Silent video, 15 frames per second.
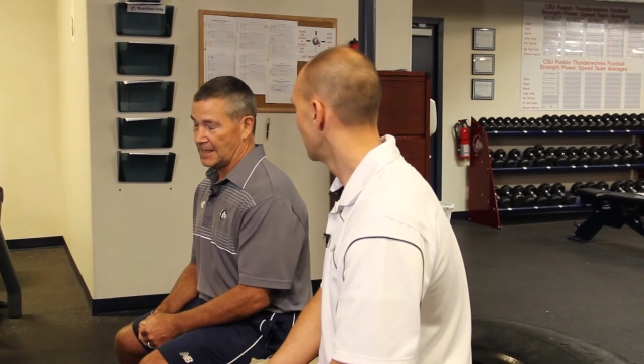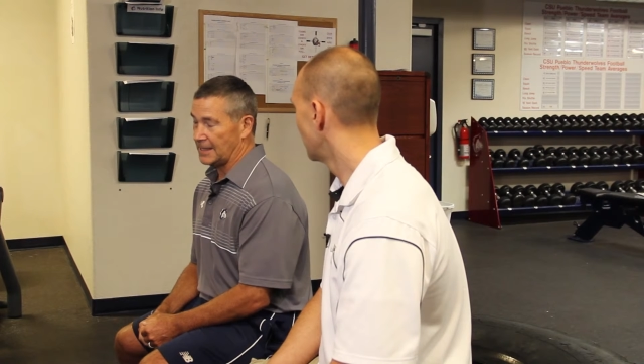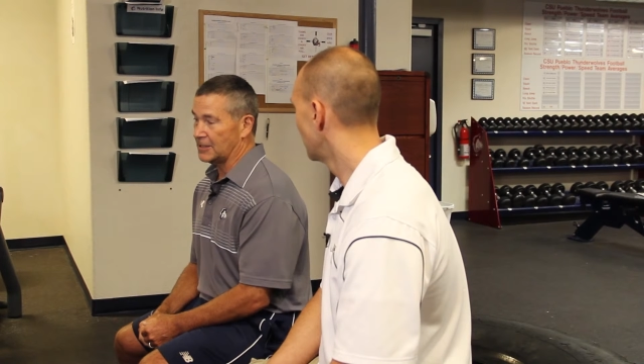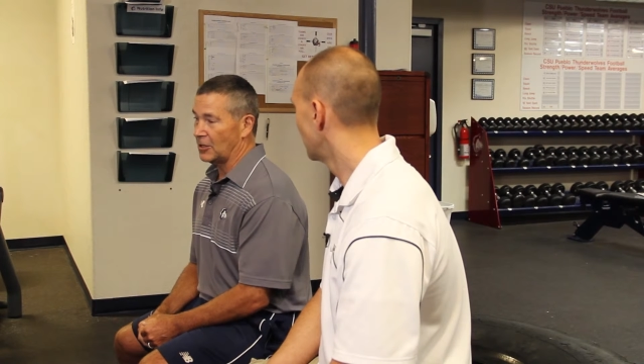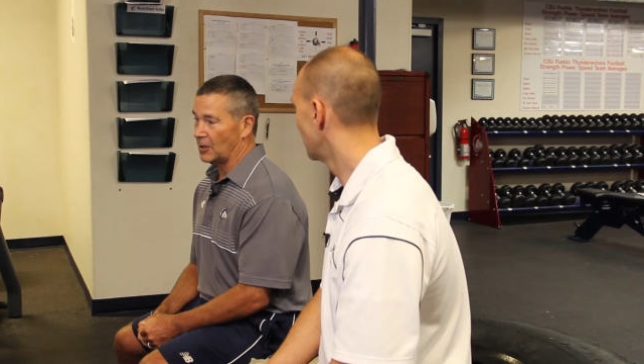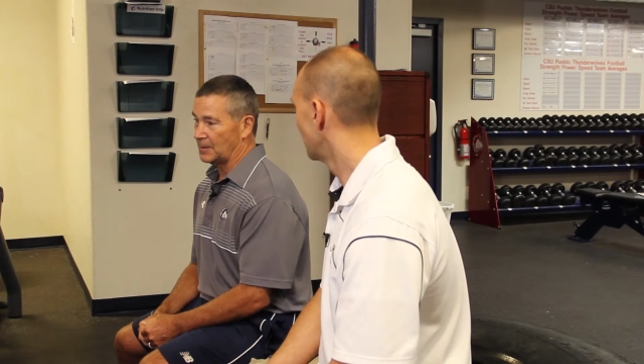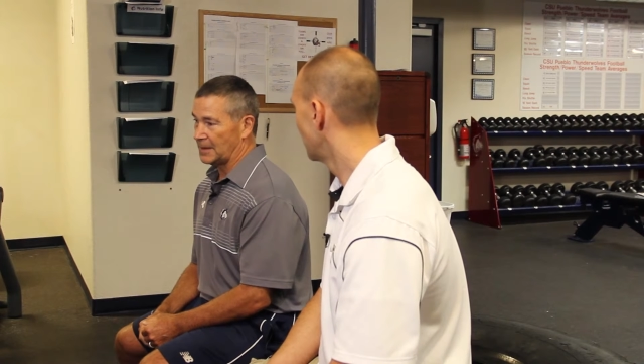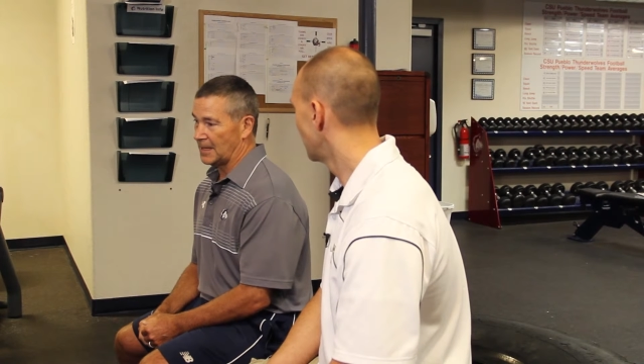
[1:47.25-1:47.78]
He
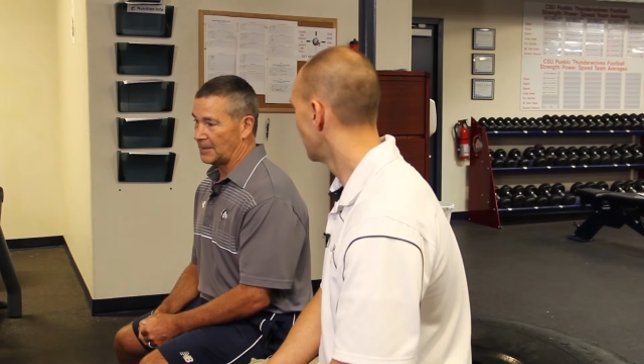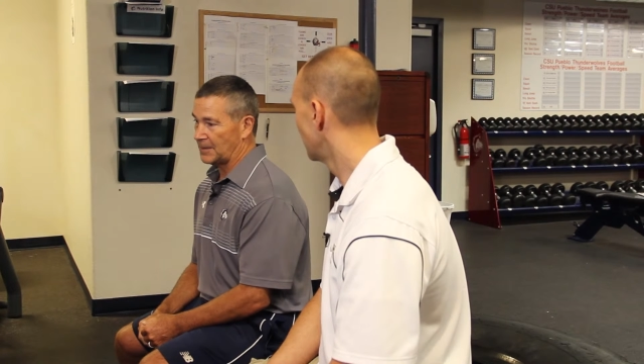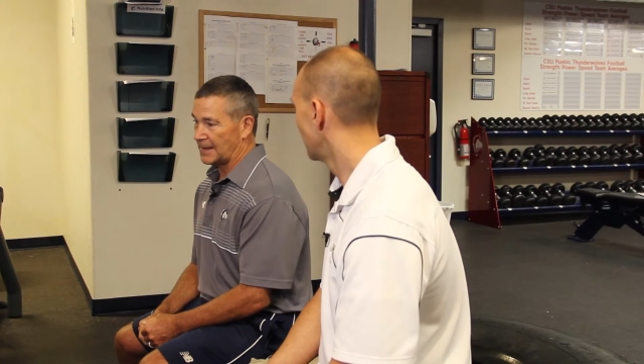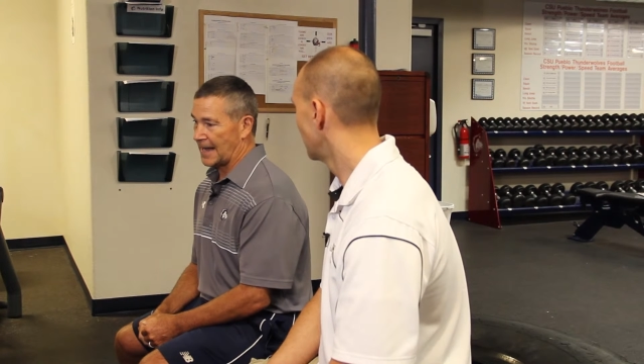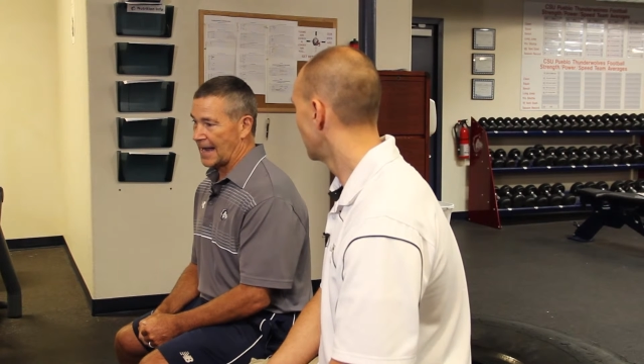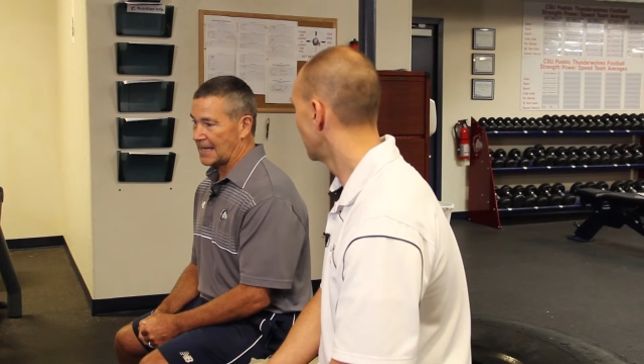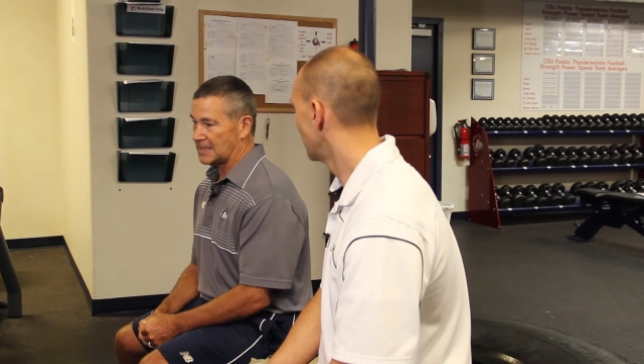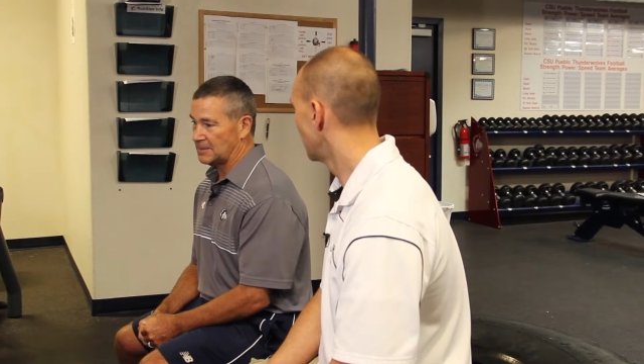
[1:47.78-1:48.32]
called me up and
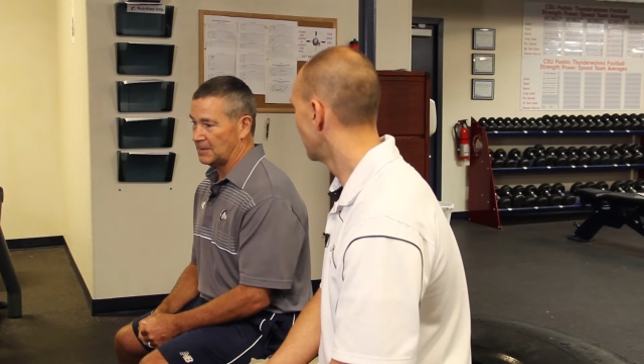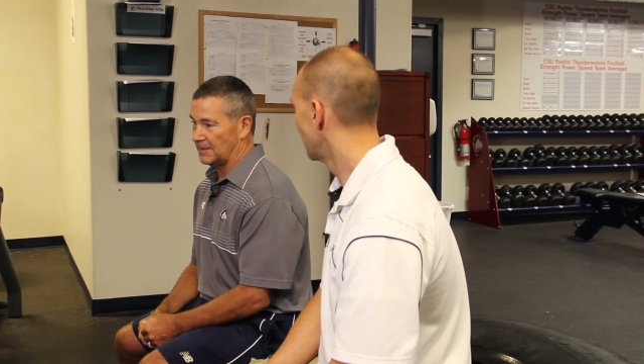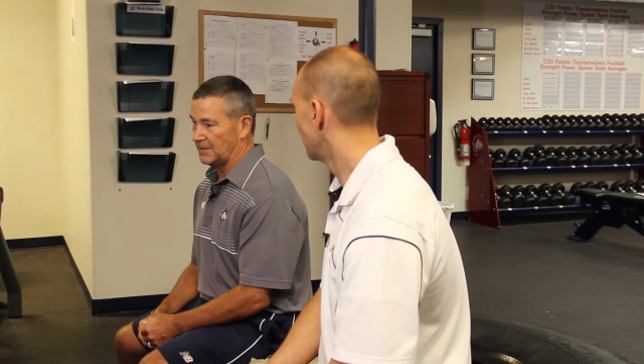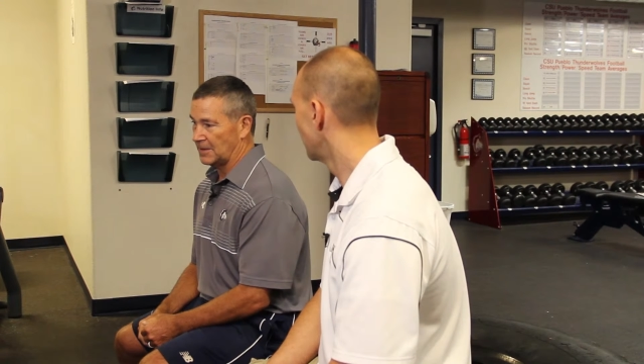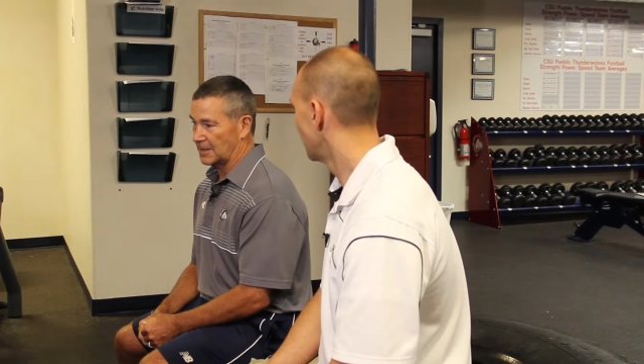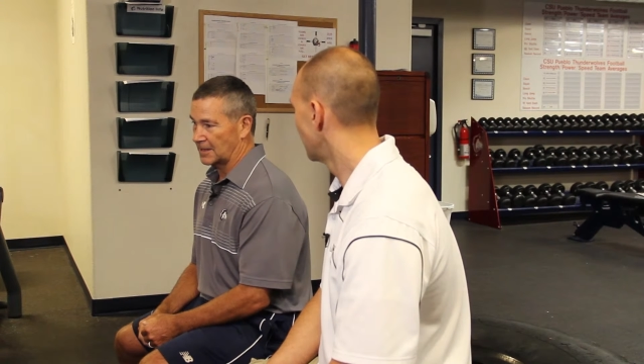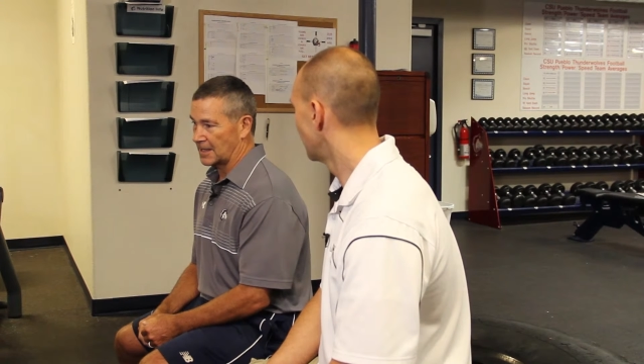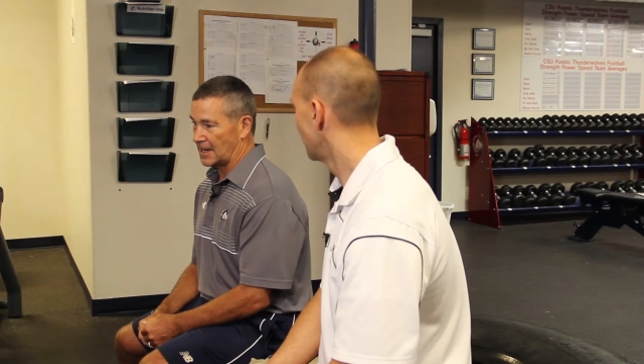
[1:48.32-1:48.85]
asked me if
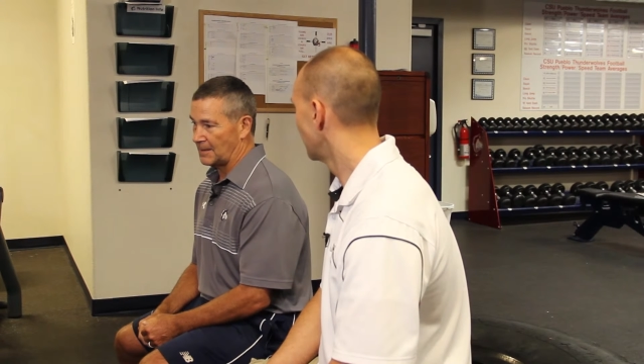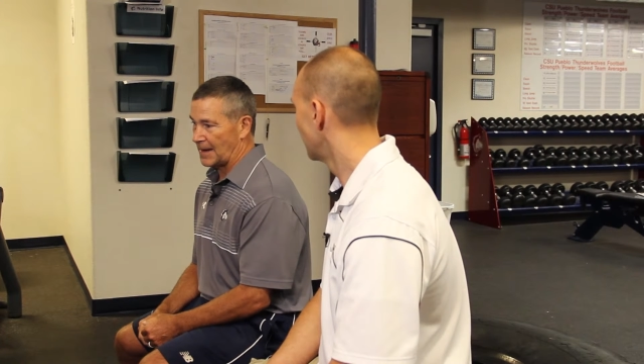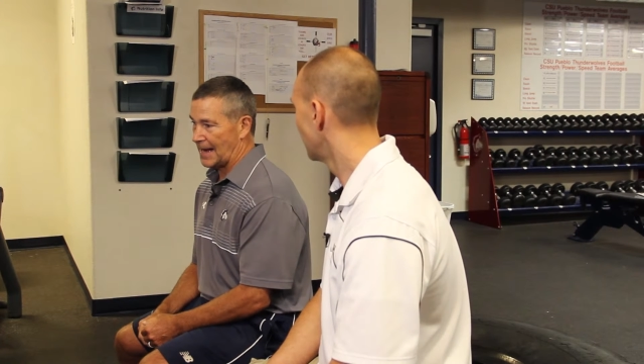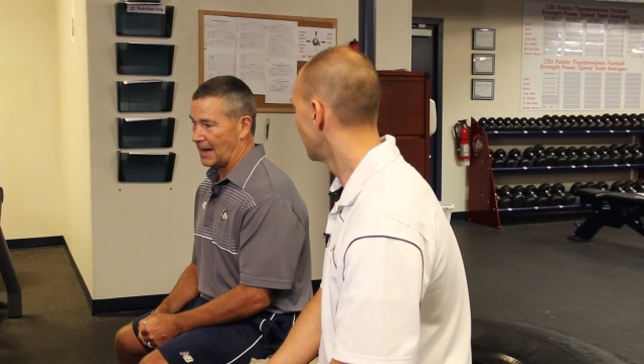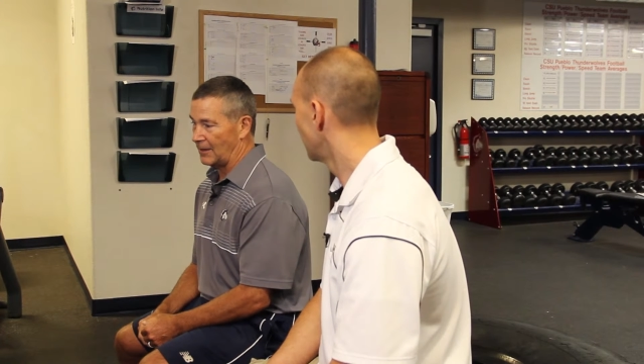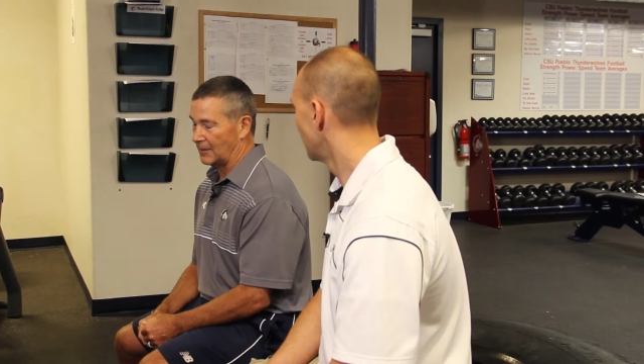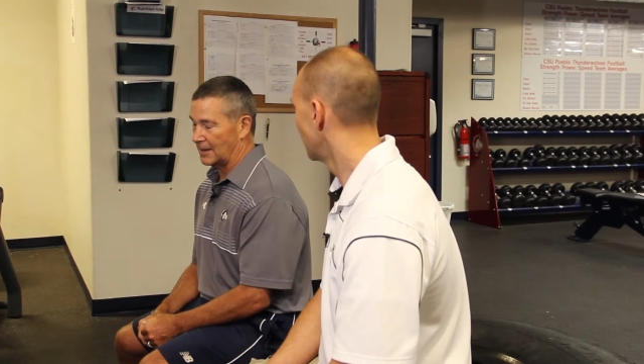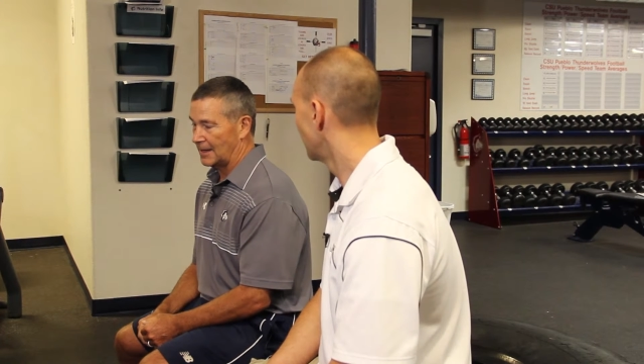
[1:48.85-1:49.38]
he could come
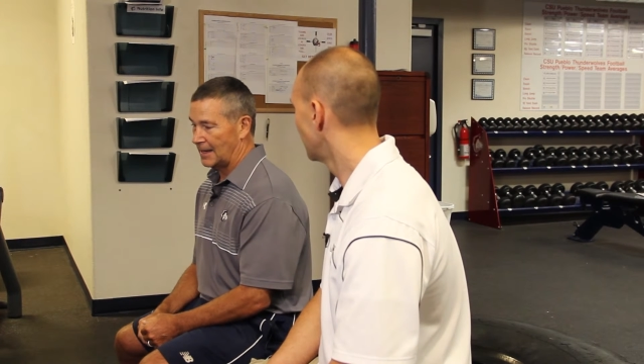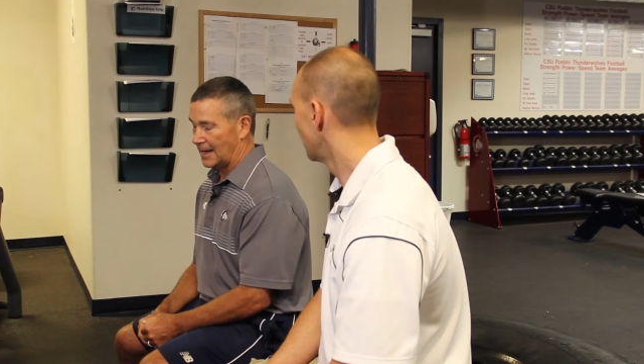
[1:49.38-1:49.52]
out